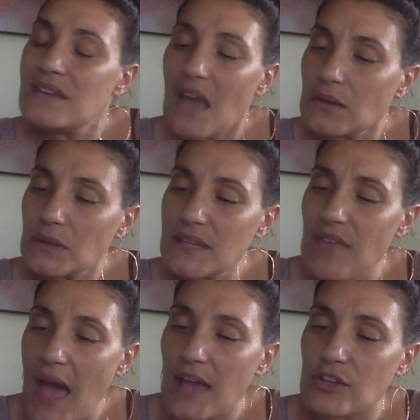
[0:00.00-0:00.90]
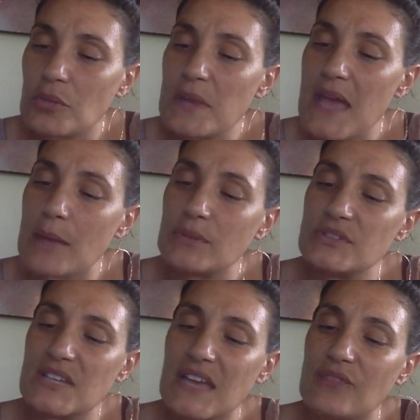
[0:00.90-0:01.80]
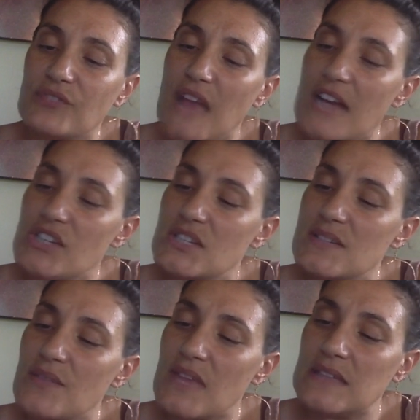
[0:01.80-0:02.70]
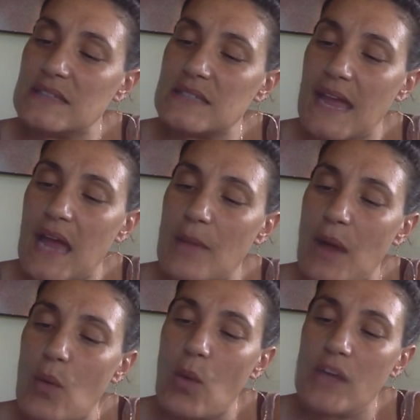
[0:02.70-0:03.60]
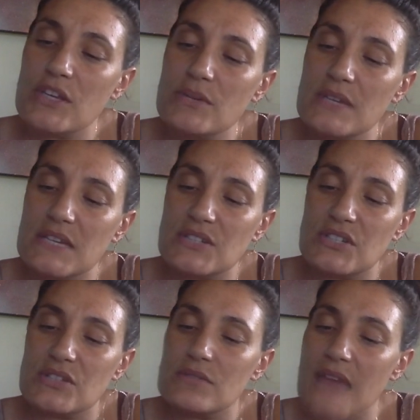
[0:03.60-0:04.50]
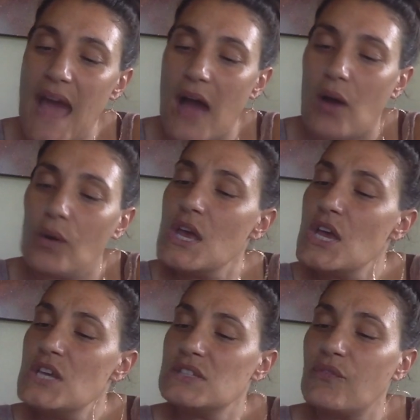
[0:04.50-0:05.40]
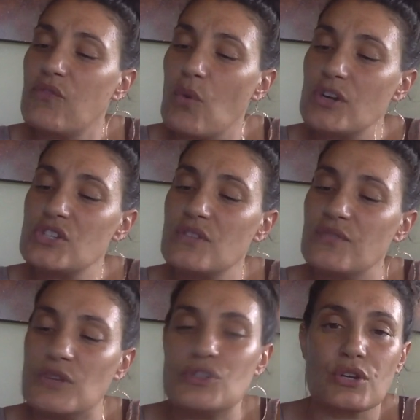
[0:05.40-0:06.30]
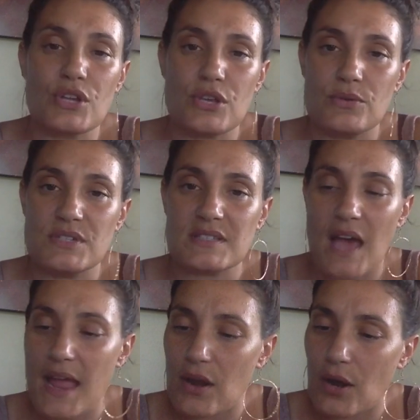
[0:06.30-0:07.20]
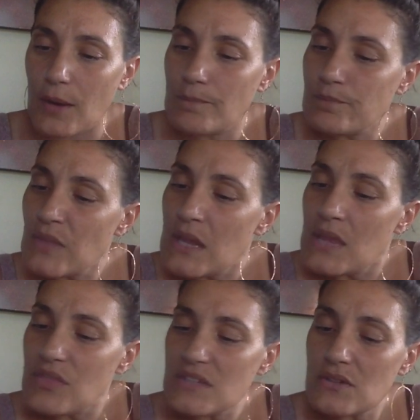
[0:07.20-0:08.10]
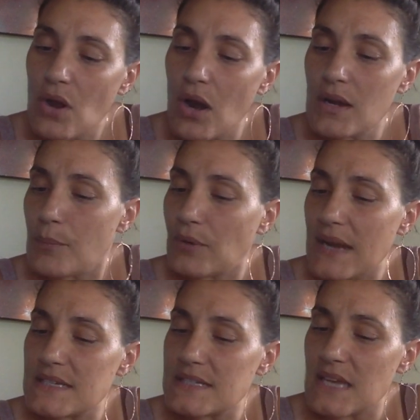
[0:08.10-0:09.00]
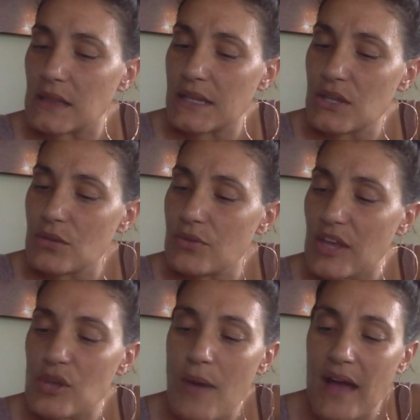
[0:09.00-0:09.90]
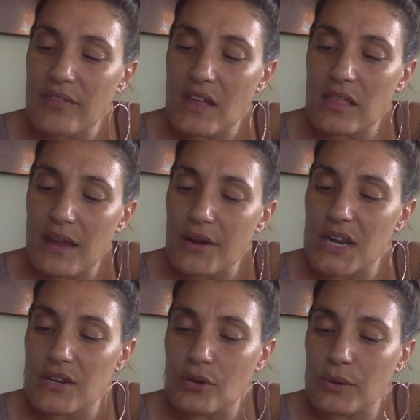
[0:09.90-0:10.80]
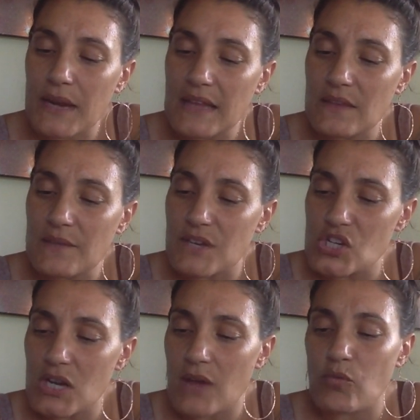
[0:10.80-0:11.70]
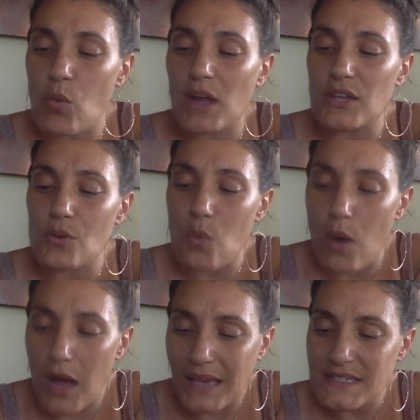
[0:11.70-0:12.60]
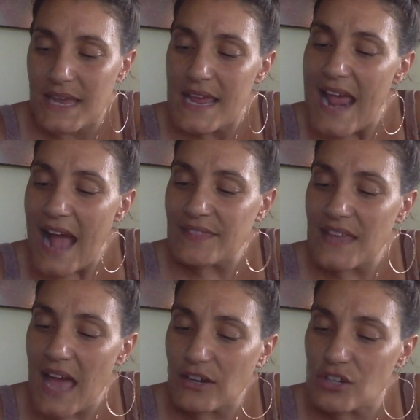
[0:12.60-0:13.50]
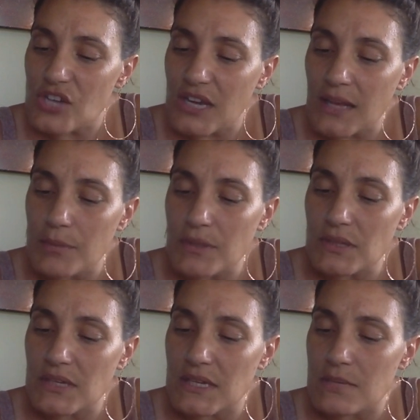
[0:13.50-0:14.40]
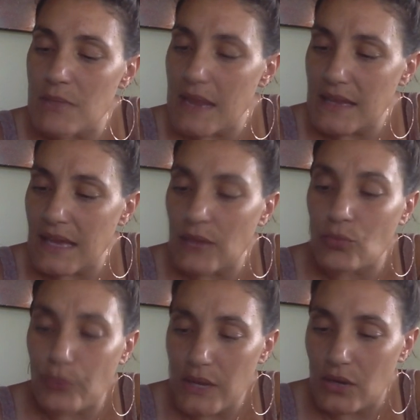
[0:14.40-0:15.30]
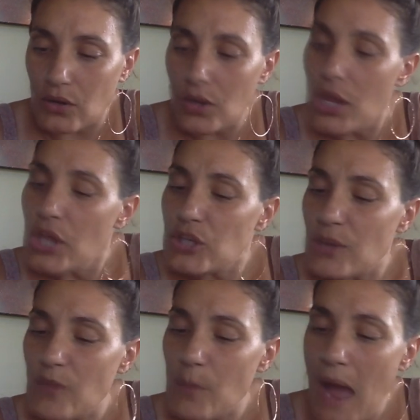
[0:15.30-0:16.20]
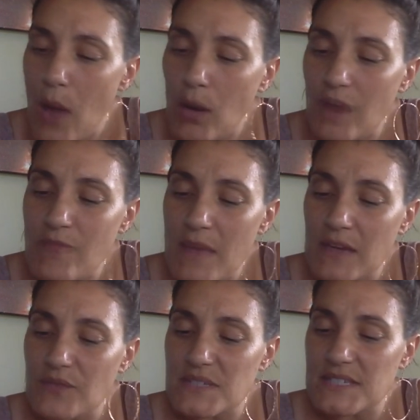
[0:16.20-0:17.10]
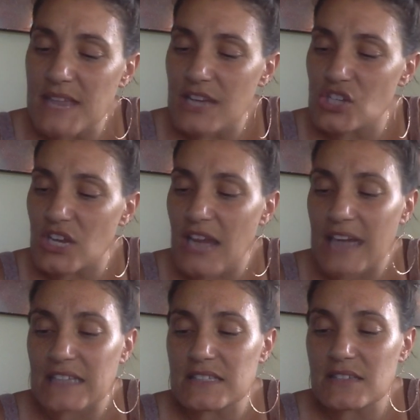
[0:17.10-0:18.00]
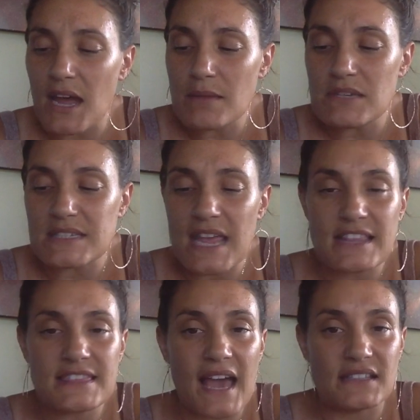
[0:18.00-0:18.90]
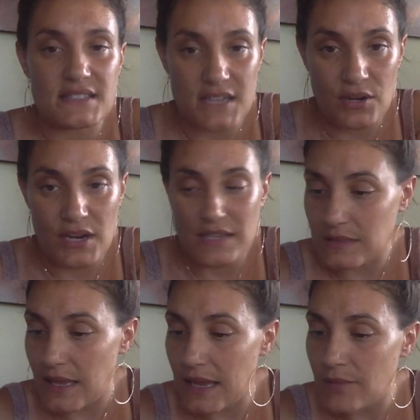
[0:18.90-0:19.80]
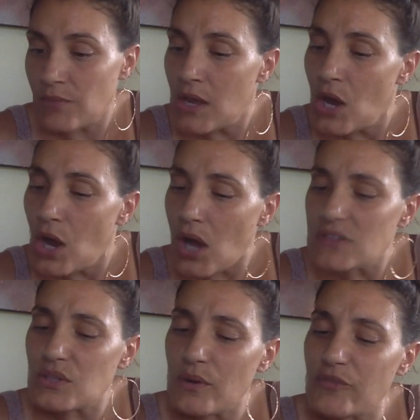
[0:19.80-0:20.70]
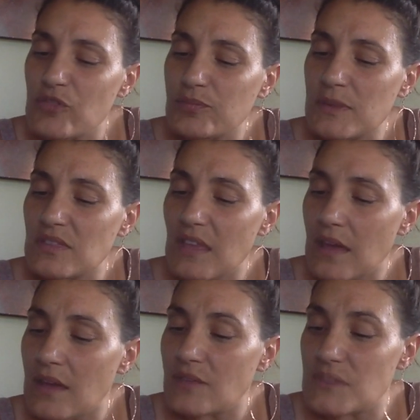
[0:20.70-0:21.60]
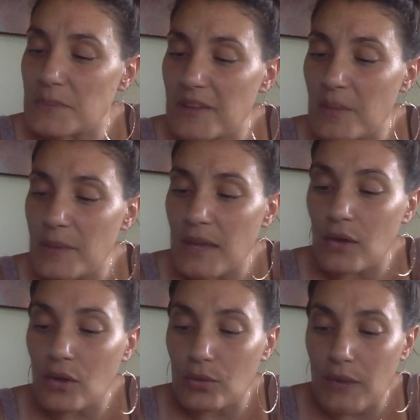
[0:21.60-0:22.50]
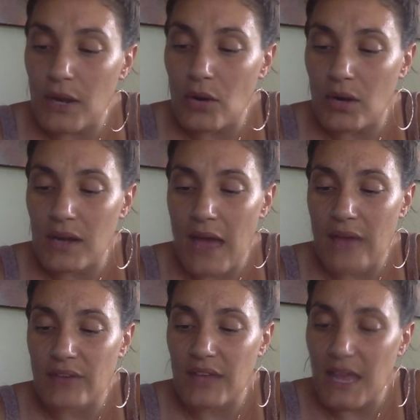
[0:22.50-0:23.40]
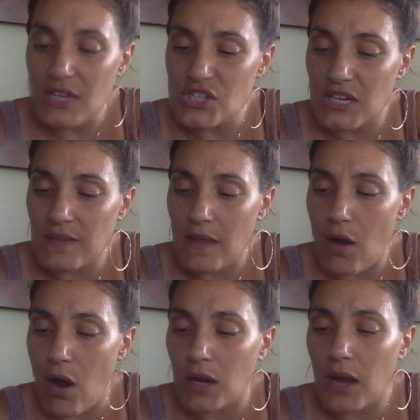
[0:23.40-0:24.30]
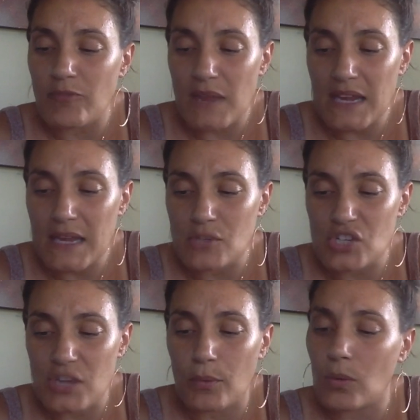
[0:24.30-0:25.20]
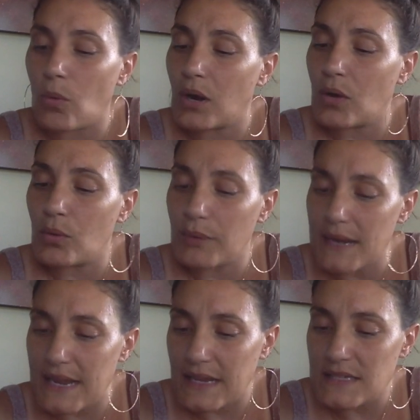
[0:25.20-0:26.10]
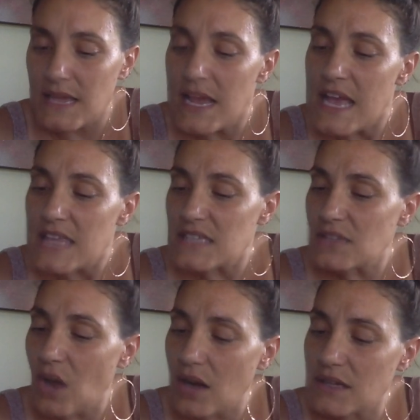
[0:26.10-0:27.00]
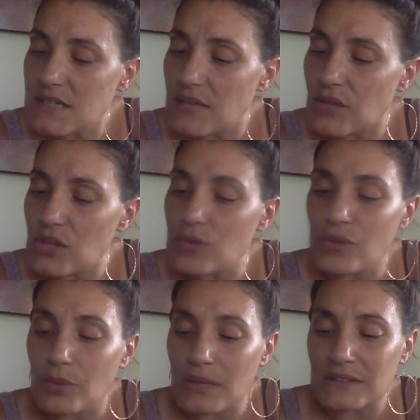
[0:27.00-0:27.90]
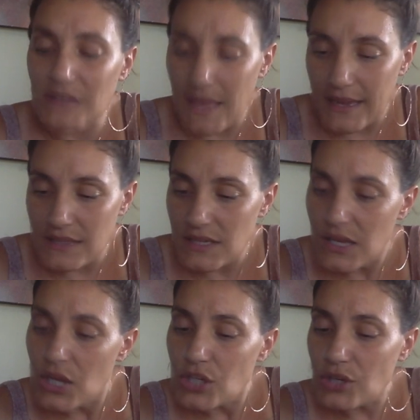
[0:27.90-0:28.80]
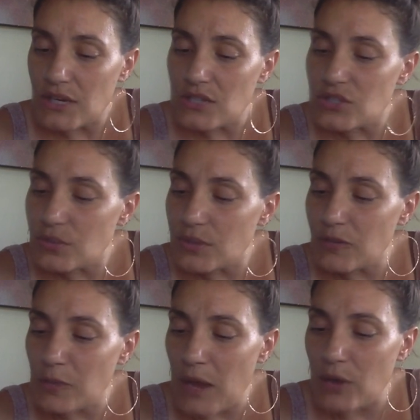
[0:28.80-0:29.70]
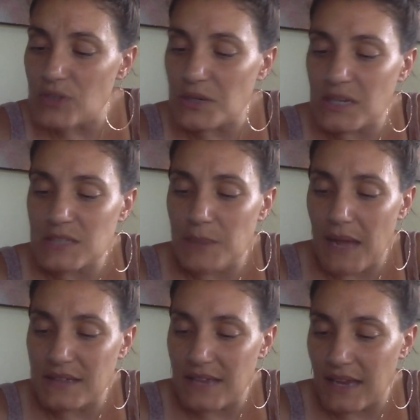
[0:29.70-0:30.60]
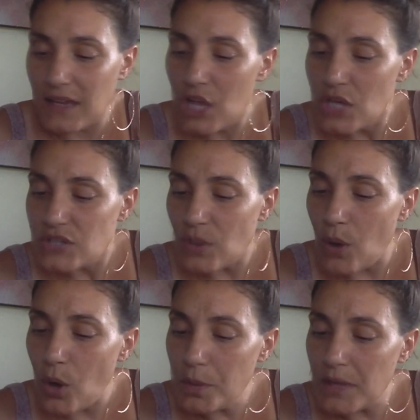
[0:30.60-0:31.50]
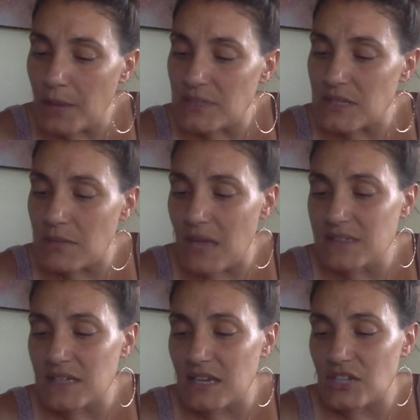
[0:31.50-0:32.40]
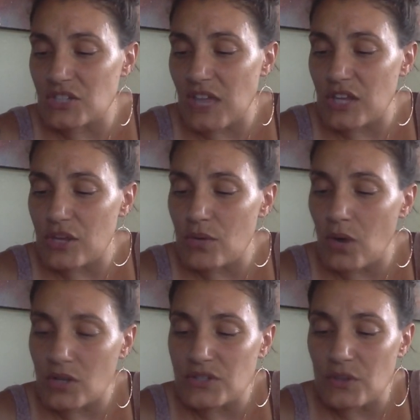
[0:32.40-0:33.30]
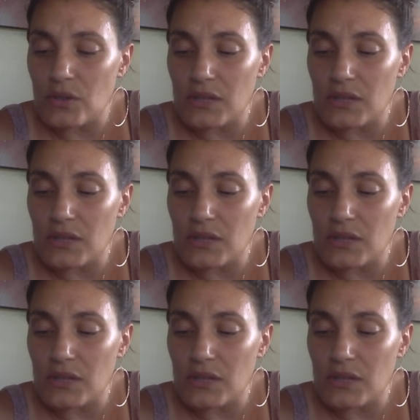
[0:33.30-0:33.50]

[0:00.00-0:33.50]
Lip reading: Not only that, you'll be able to get flashes of insight about what you need to do now to forge the future you desire. This card upright is telling you that you have the clarity to create the vision of what you want and the energetic ability to make it real. You have the power of manifestation, and it's time to take that seriously. Also, if you've been thinking of developing a career or an avocation in the art of mediumship or oracle readings, this card is giving you the green light. Your intuitive powers are expanding, so open up to the message that you are so